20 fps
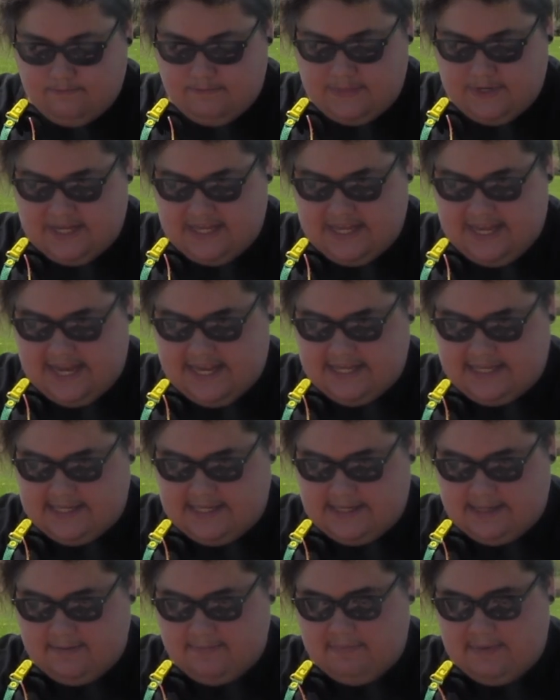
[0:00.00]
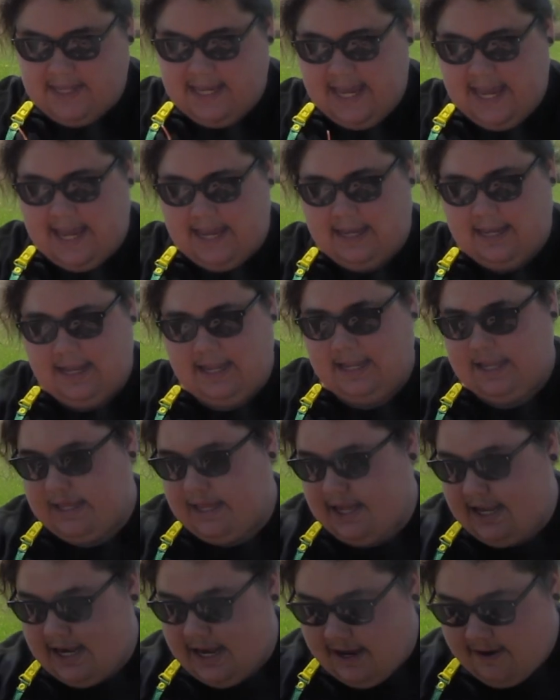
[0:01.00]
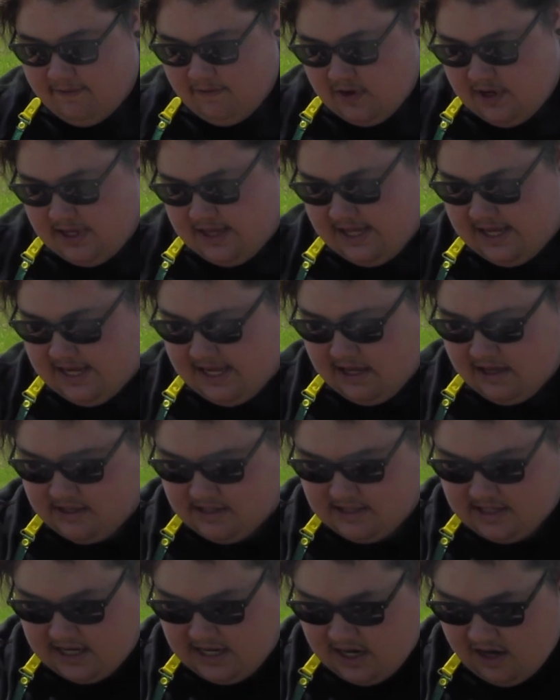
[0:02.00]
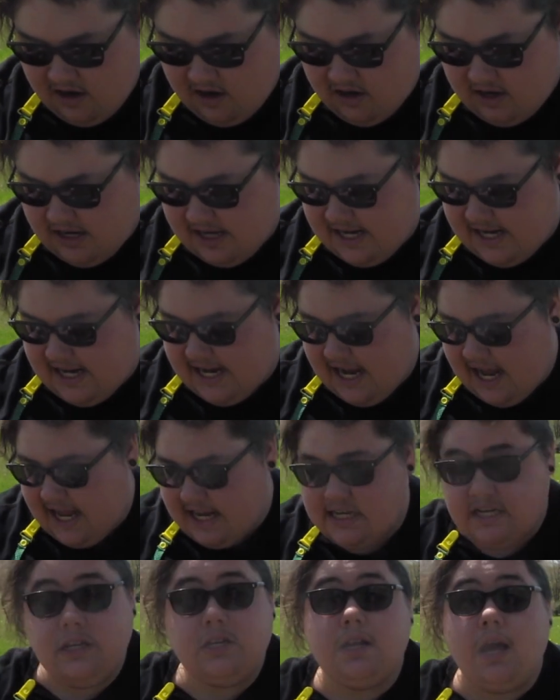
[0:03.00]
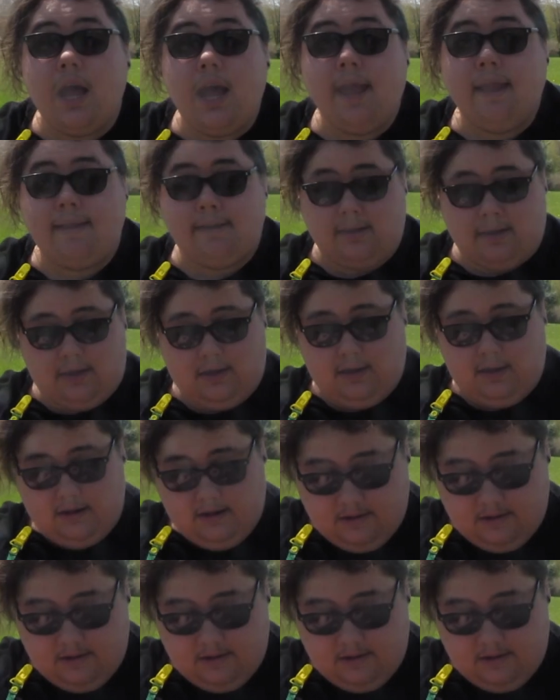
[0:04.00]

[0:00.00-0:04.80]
But that's the plan. And then everything else I already got done.